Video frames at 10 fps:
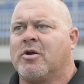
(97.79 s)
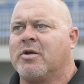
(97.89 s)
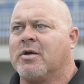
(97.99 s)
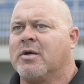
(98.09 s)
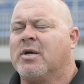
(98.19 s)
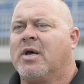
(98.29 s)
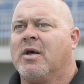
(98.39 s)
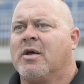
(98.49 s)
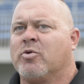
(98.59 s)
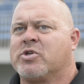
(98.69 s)
you know, you,
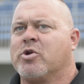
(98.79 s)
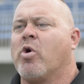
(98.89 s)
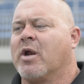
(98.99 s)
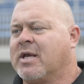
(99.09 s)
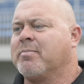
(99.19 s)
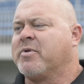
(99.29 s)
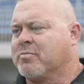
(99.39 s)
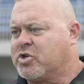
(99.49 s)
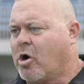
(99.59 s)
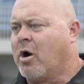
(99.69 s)
you still want to keep
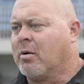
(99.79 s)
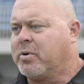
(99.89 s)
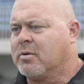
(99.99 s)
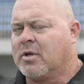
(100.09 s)
them sharp.